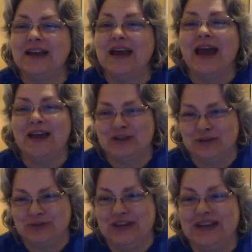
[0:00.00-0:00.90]
I sure
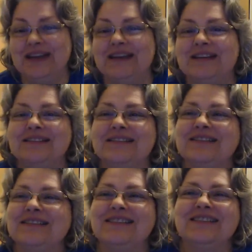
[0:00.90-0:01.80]
did.
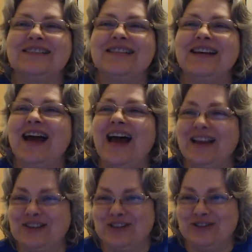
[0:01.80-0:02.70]
I
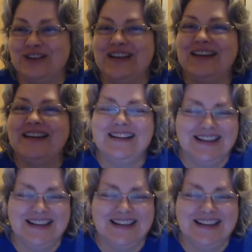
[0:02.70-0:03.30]
sure did.